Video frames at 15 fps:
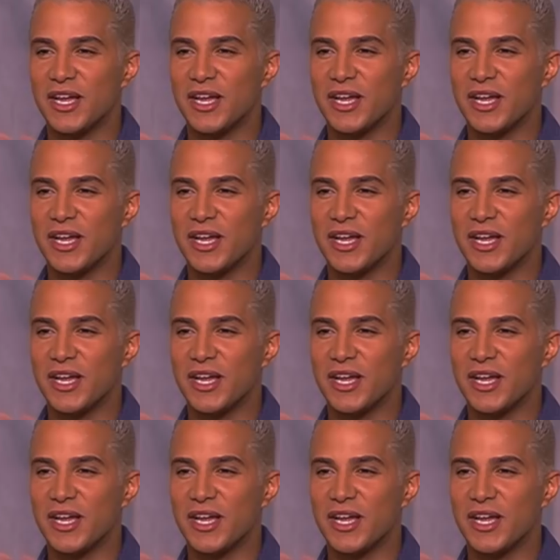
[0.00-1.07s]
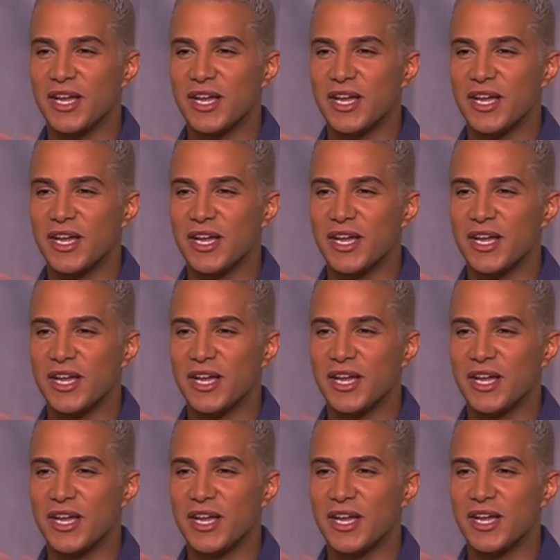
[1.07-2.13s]

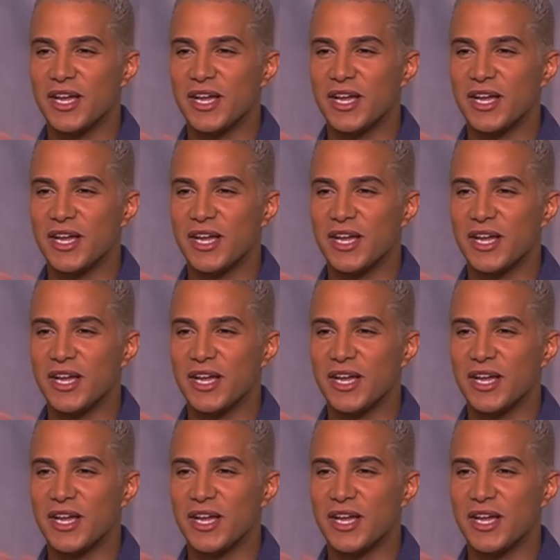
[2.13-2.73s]
(not speaking)